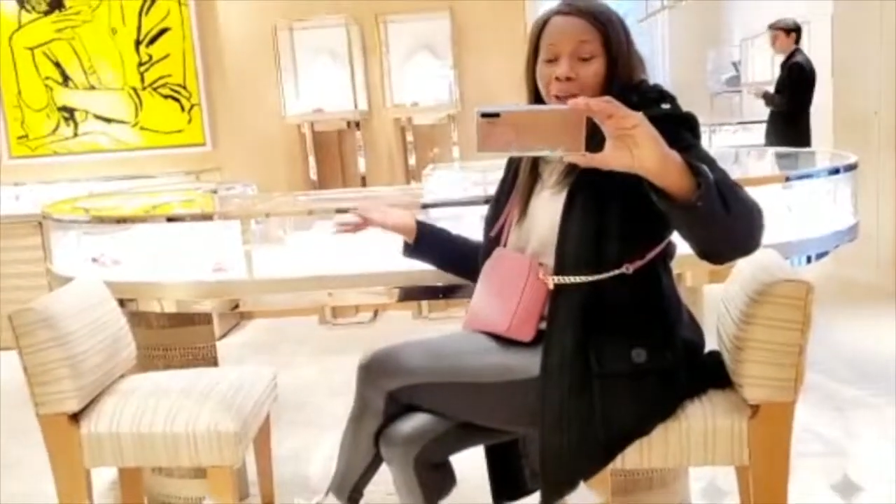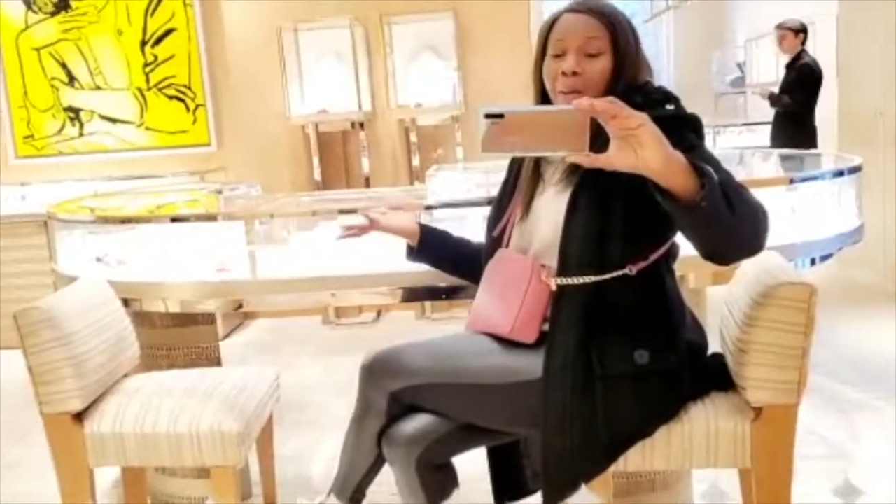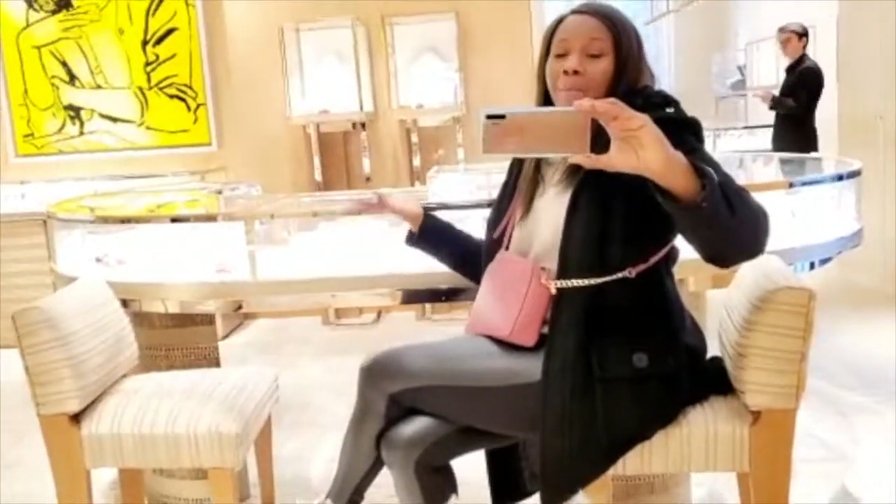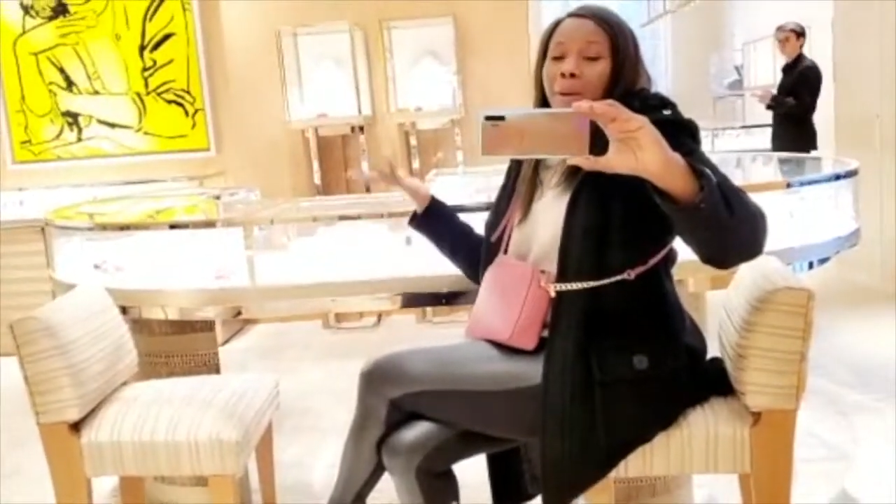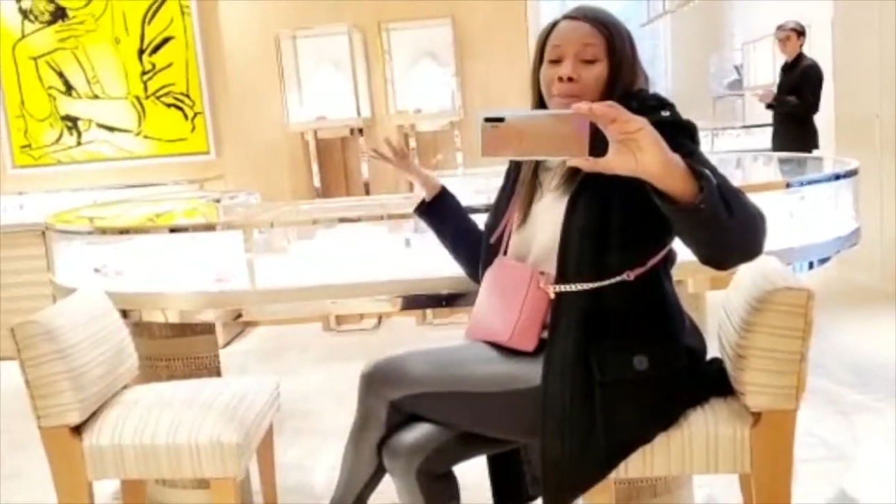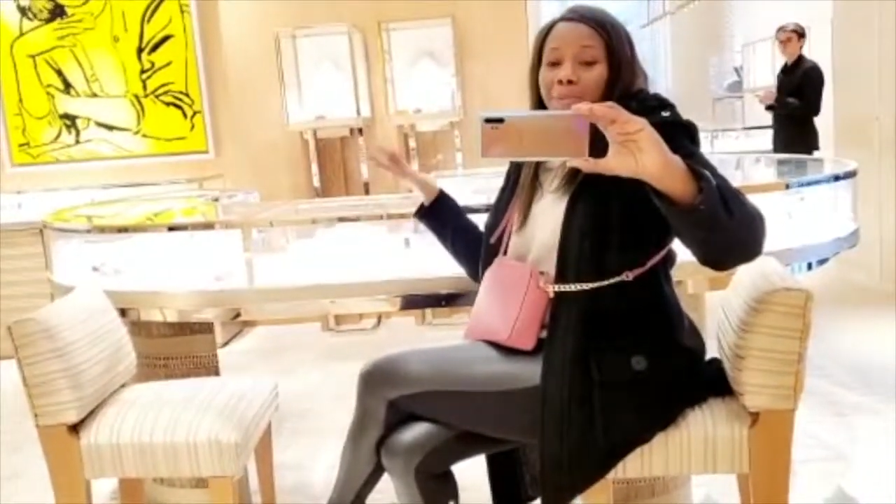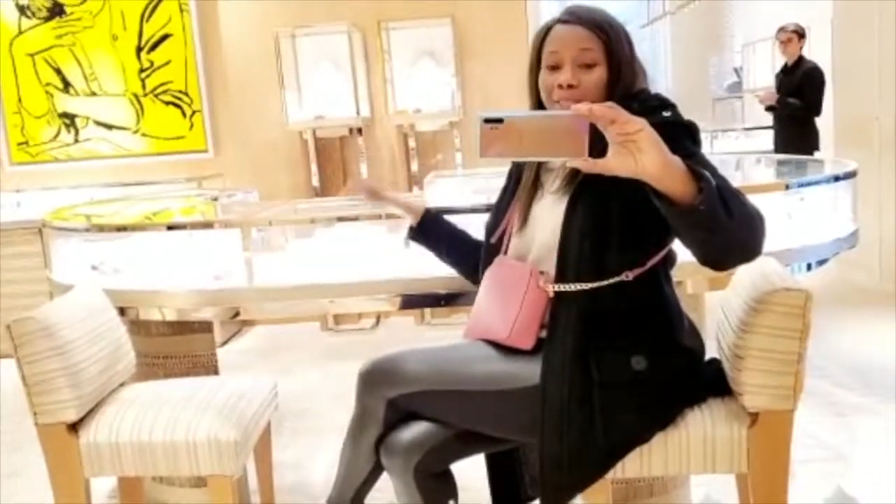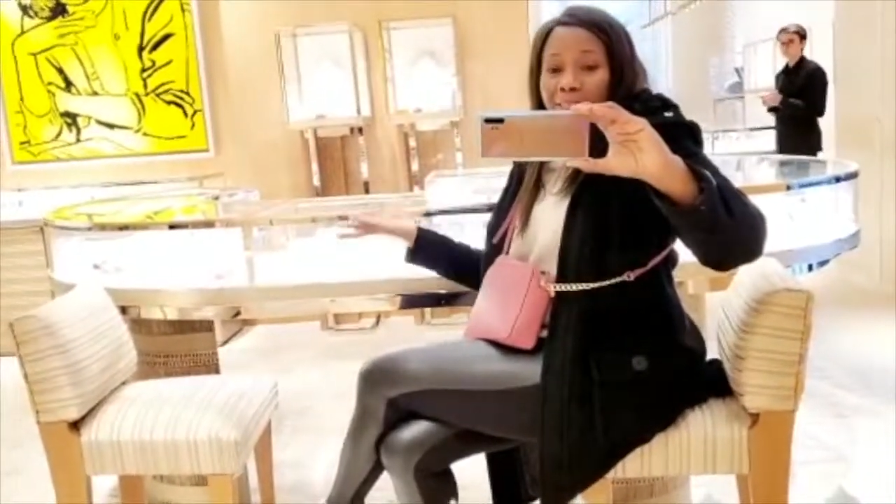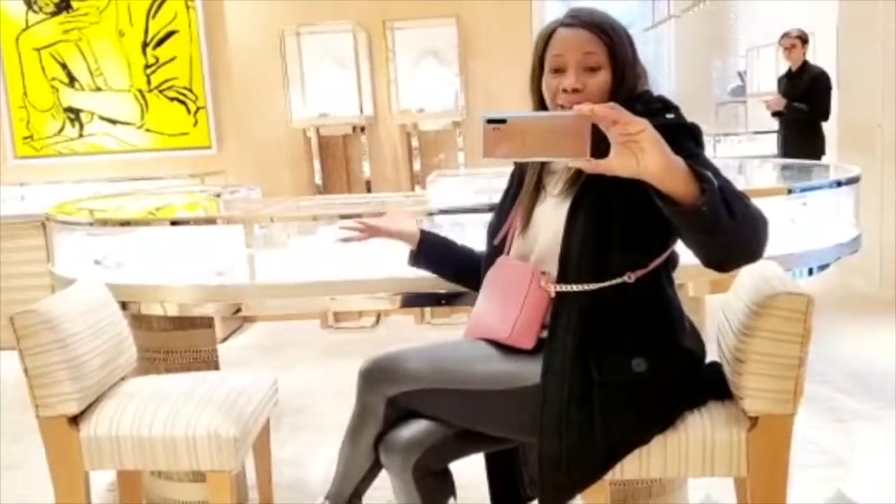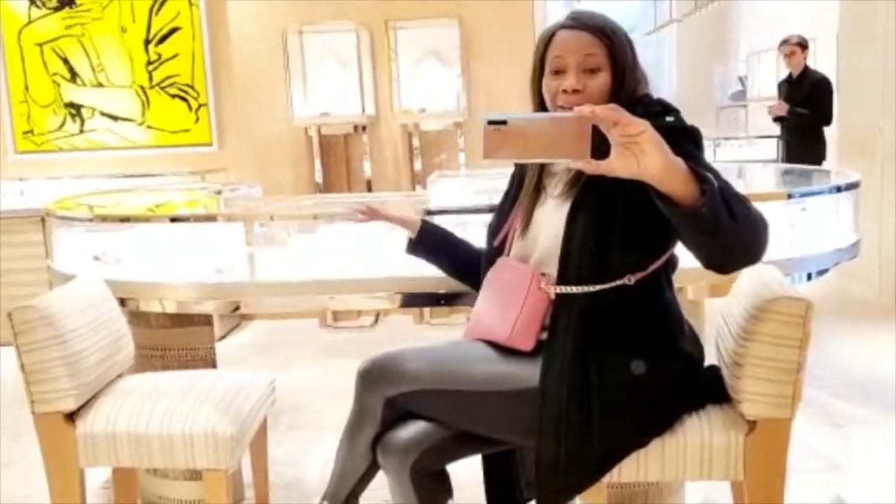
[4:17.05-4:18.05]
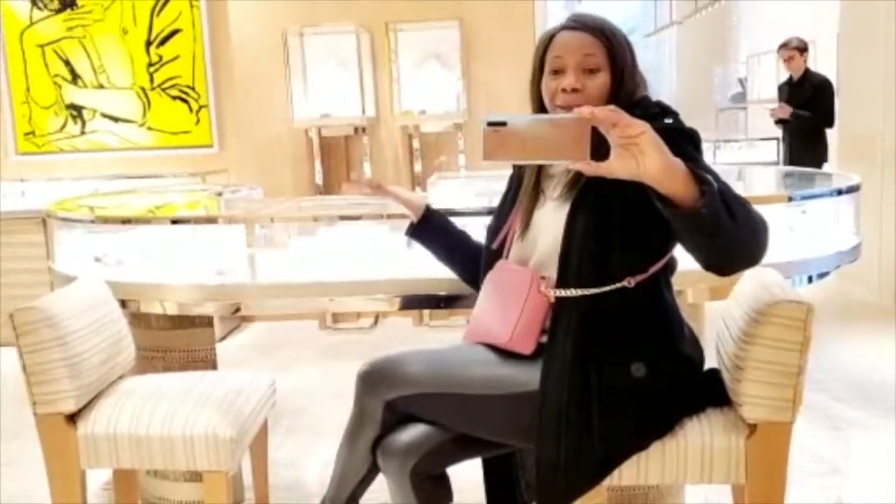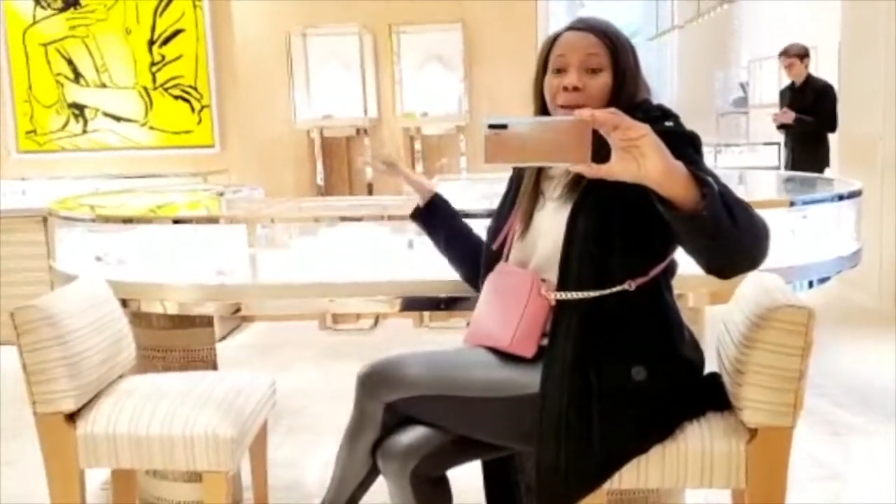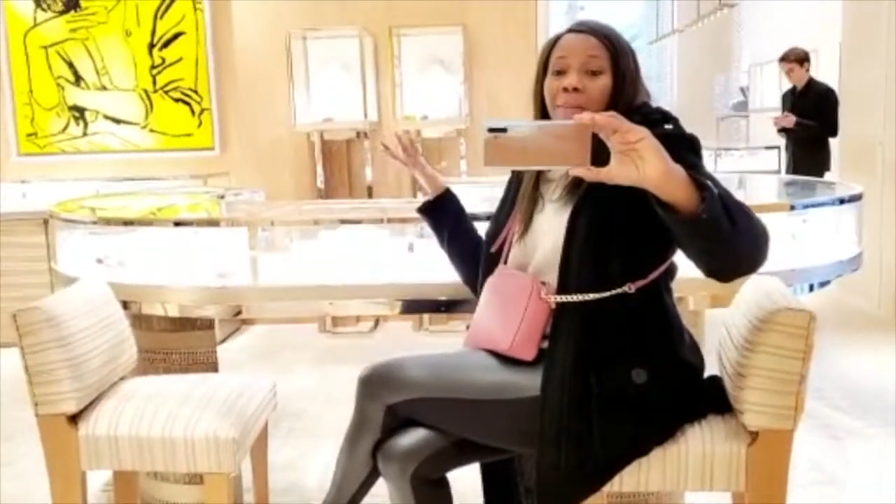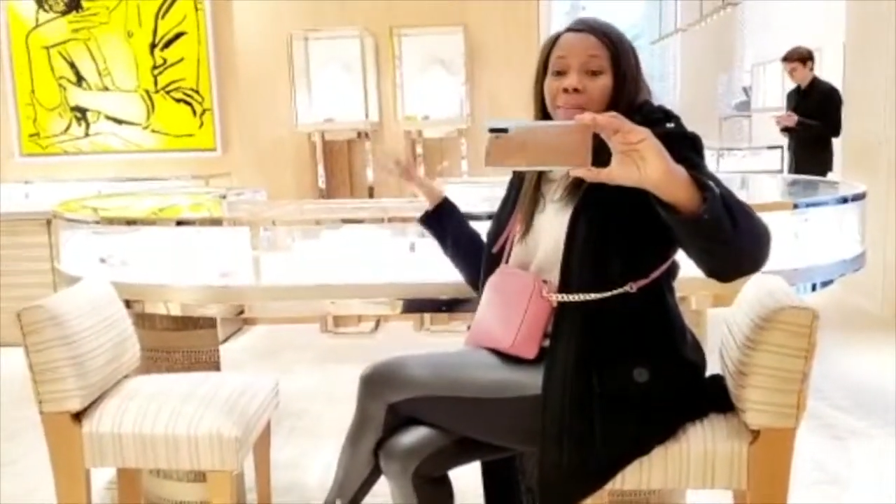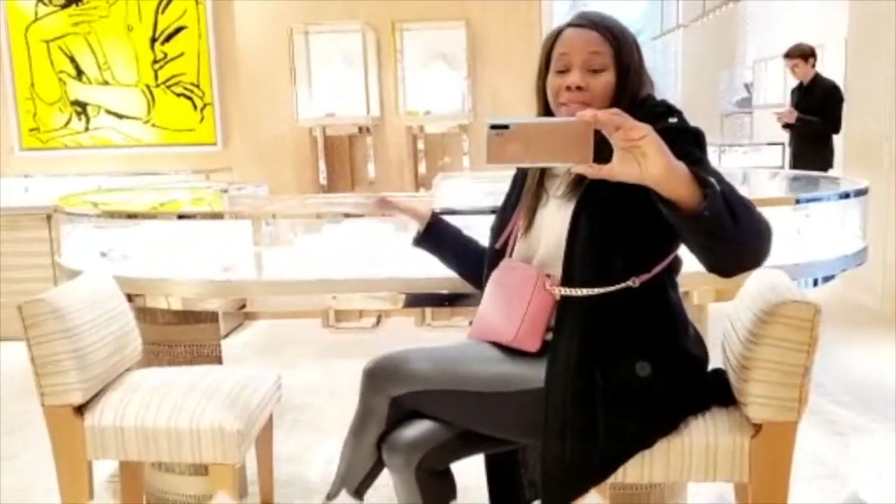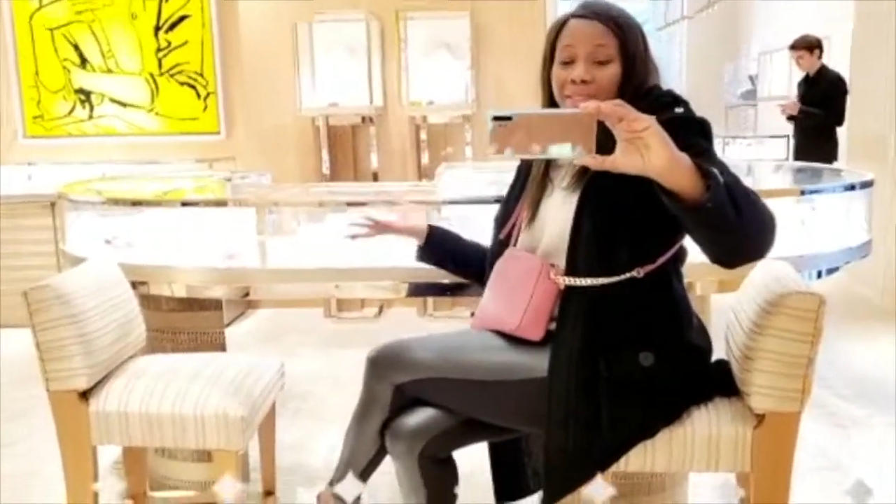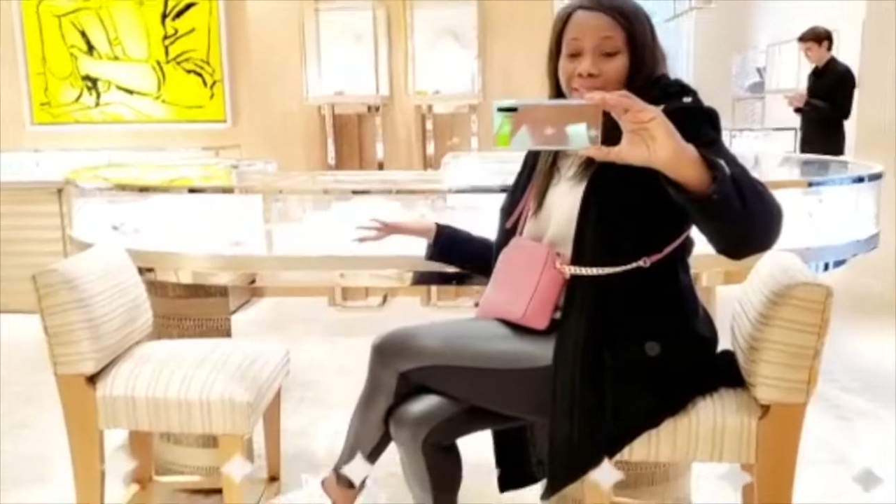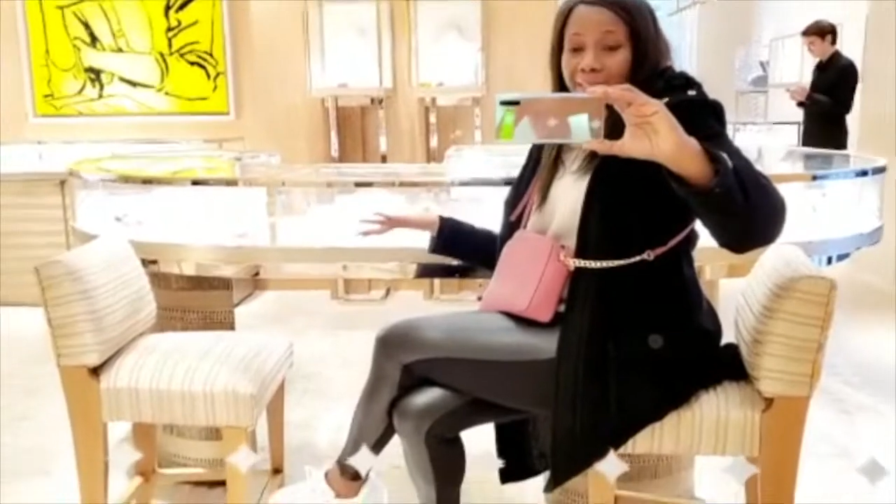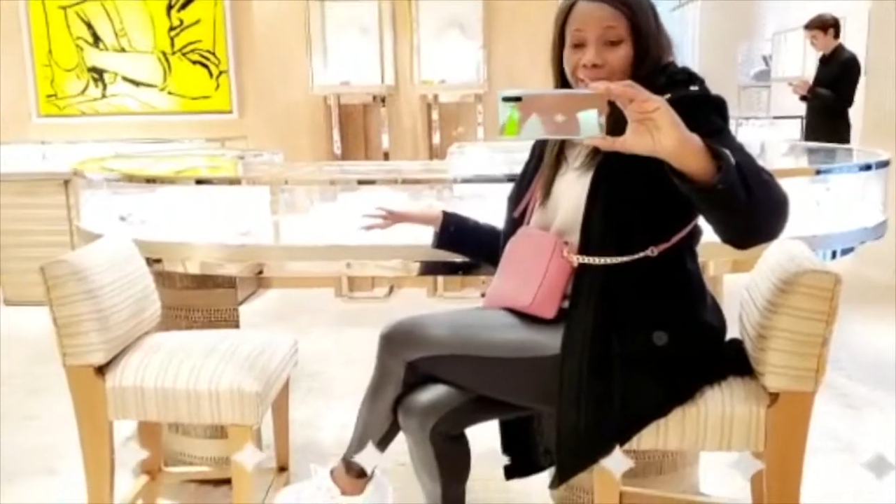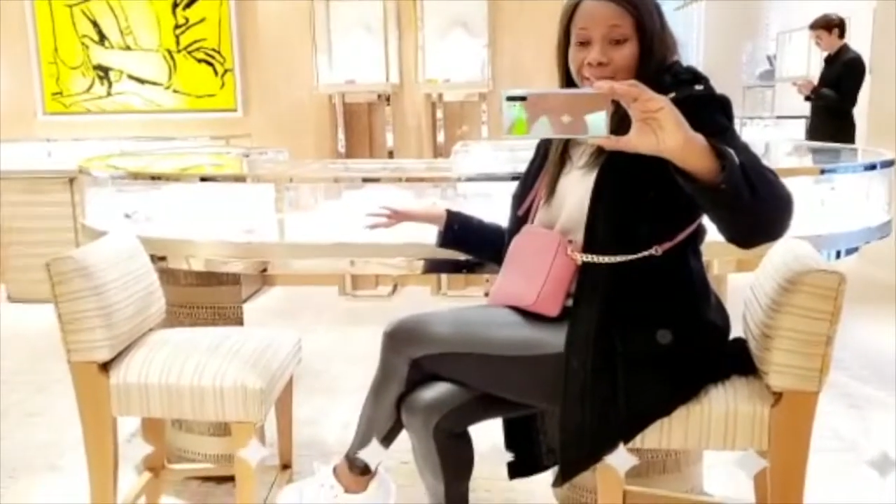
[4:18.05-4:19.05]
my Pochette
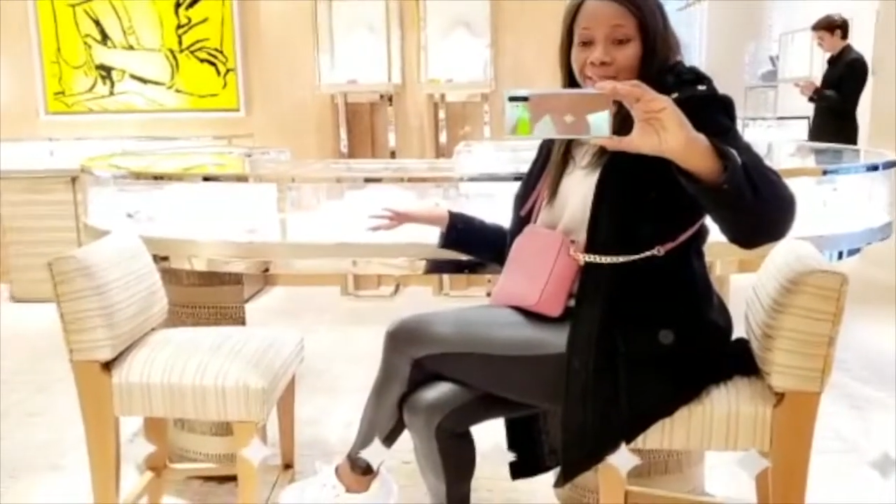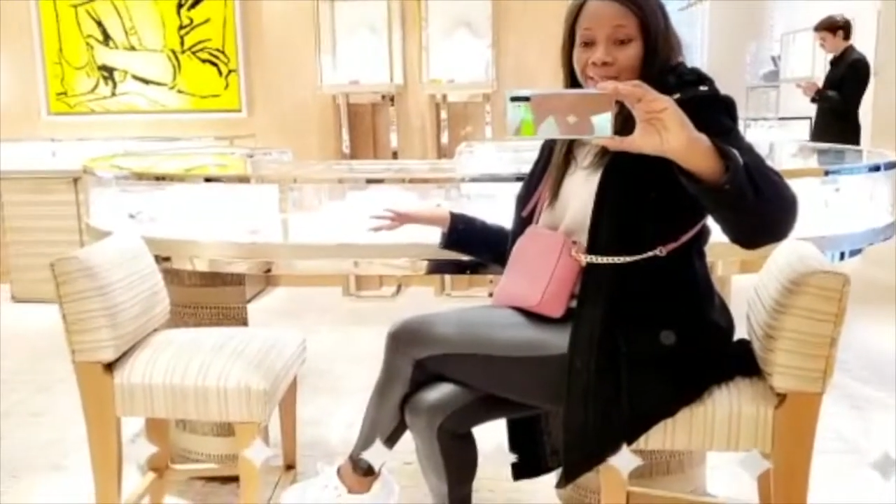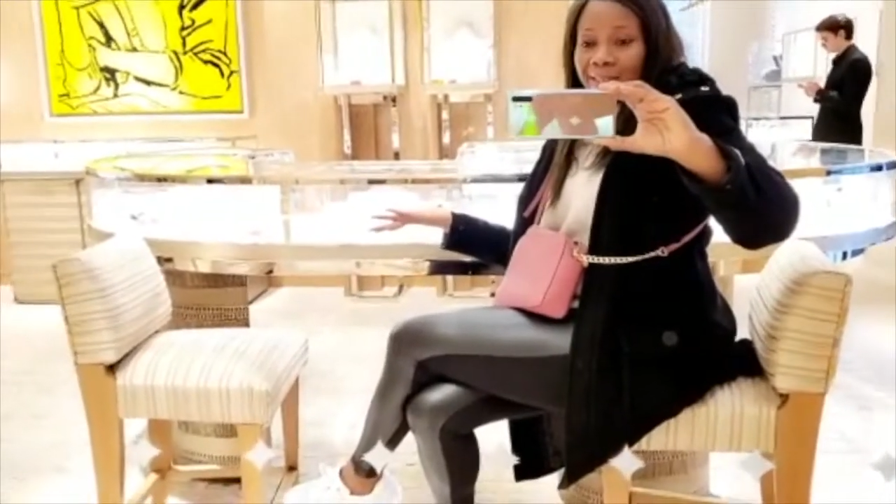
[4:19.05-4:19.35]
Matisse.